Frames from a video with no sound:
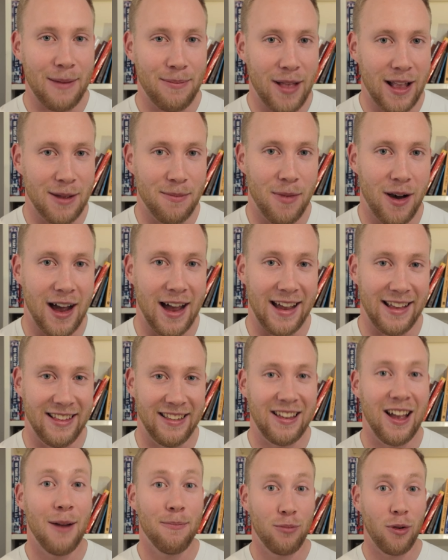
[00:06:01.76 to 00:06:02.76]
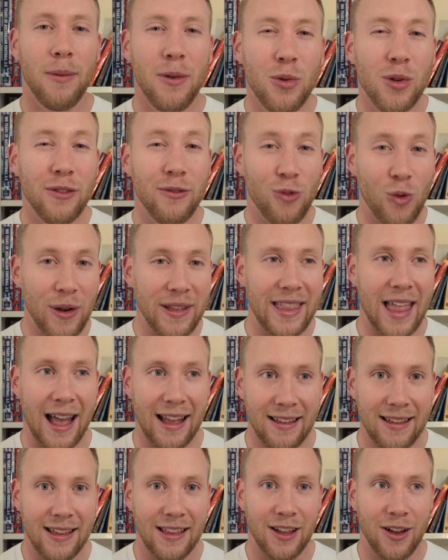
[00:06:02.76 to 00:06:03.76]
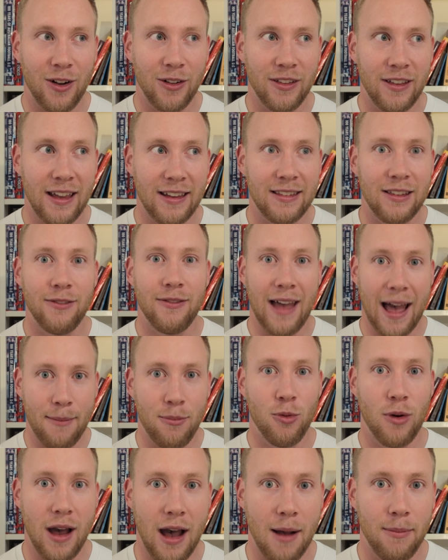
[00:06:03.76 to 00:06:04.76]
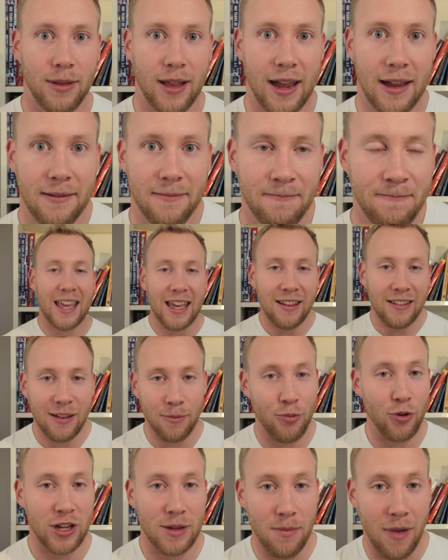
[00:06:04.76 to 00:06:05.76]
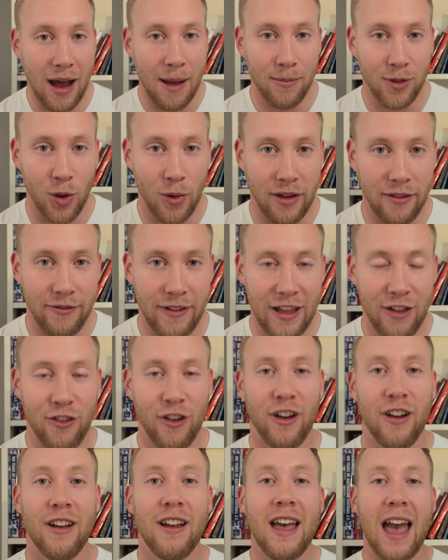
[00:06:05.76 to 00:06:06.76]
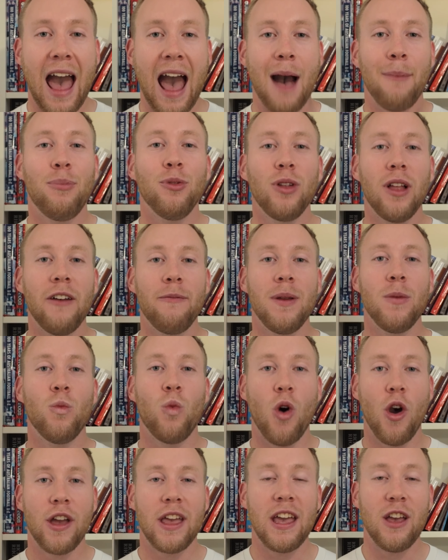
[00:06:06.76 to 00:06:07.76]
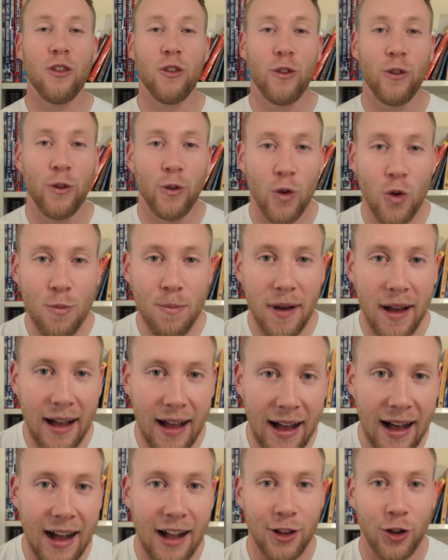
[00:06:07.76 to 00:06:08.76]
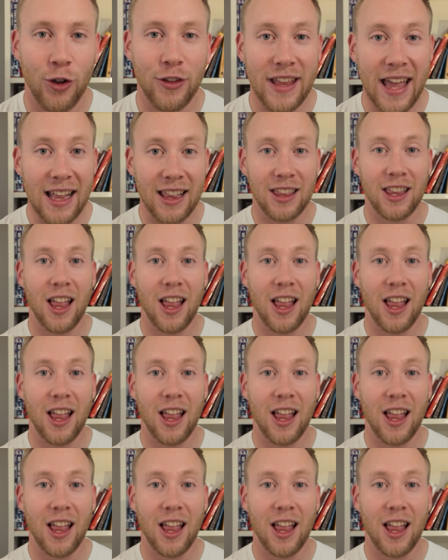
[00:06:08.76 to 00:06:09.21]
keep that in mind. I probably would avoid that in the context of Apple CarPlay. Here's a pretty mind-blowing feature. Apple have been working super hard on their